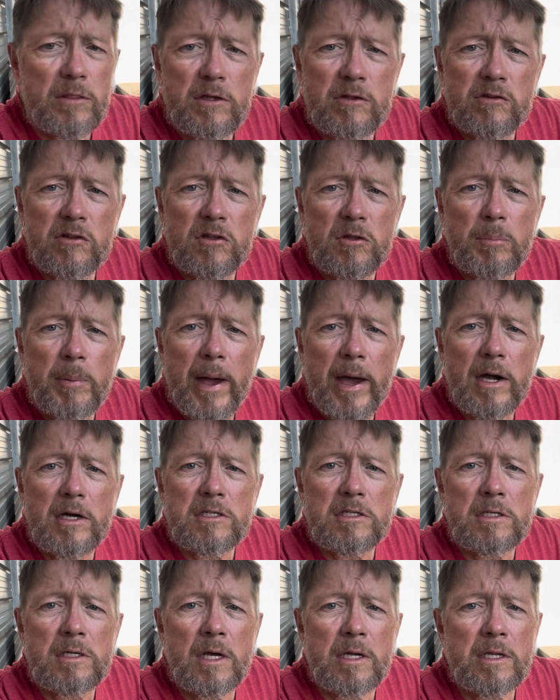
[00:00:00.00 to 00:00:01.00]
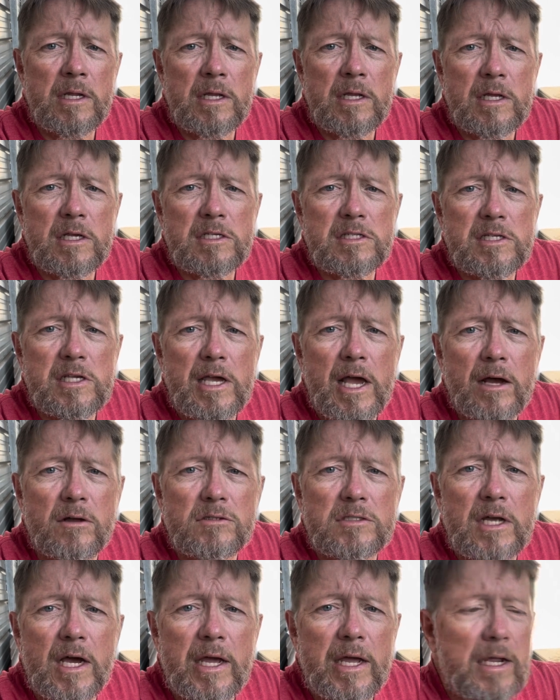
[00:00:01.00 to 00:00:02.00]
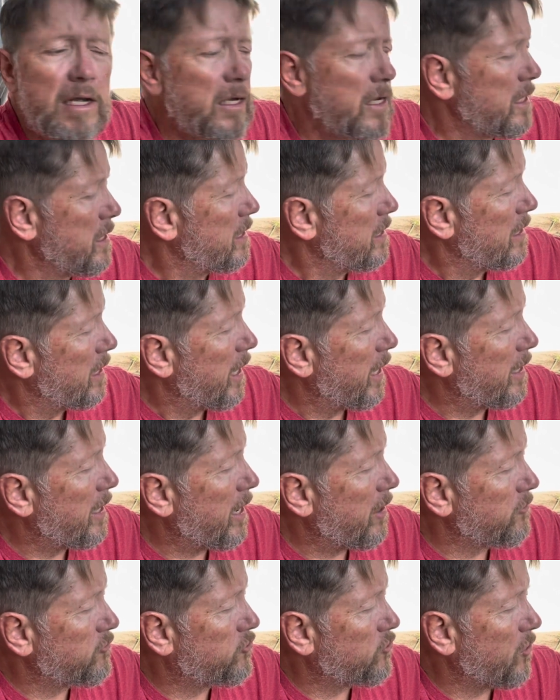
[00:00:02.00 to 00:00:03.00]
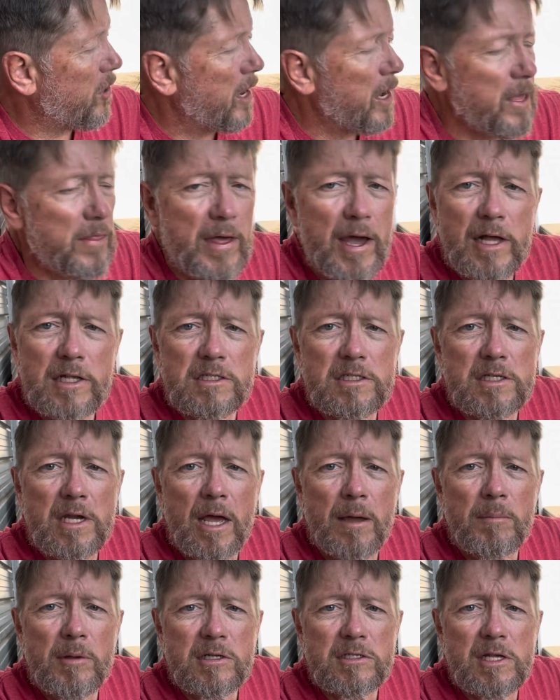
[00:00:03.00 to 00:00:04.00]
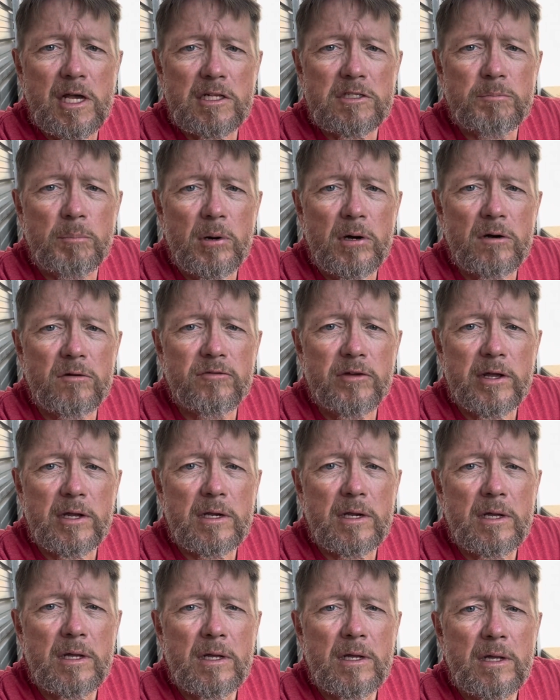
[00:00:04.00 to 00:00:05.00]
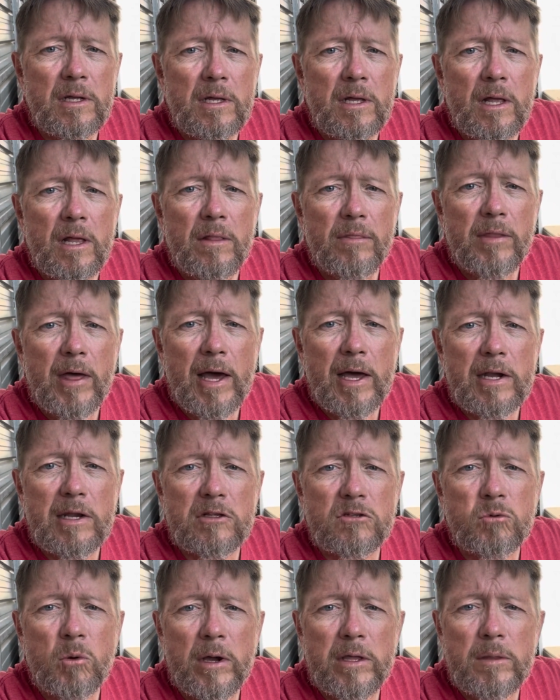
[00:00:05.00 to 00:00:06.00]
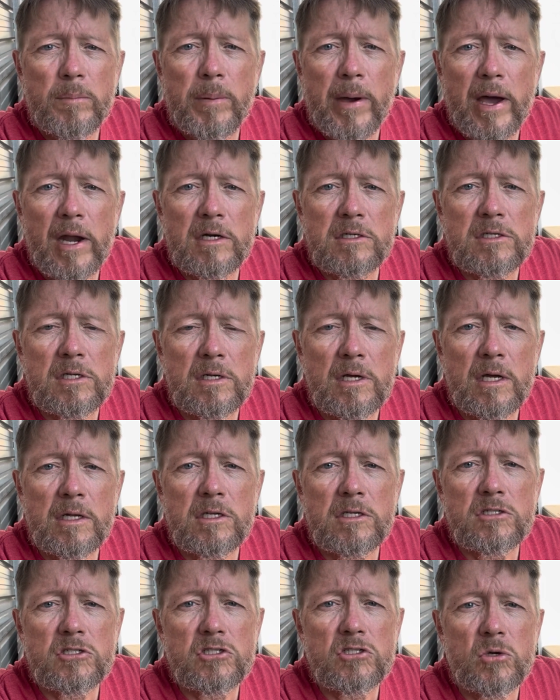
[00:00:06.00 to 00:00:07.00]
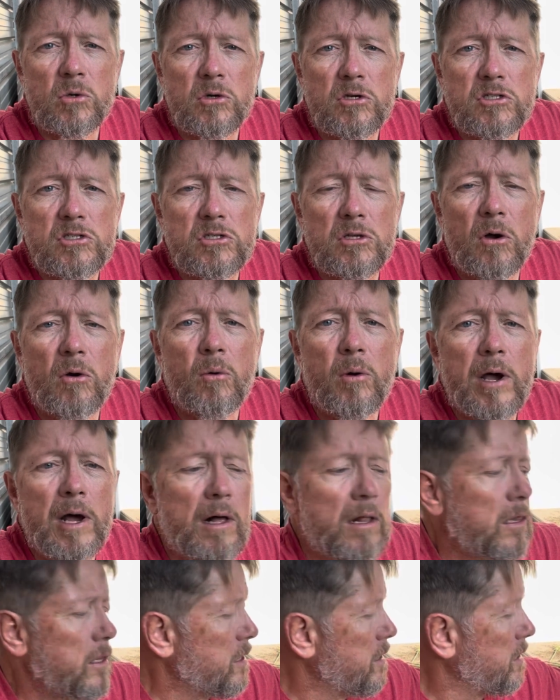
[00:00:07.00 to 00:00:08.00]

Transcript: This is a Patterson onion. You can see how tight and how dry that stem is. That's perfect. That is why the Patterson onions store so well.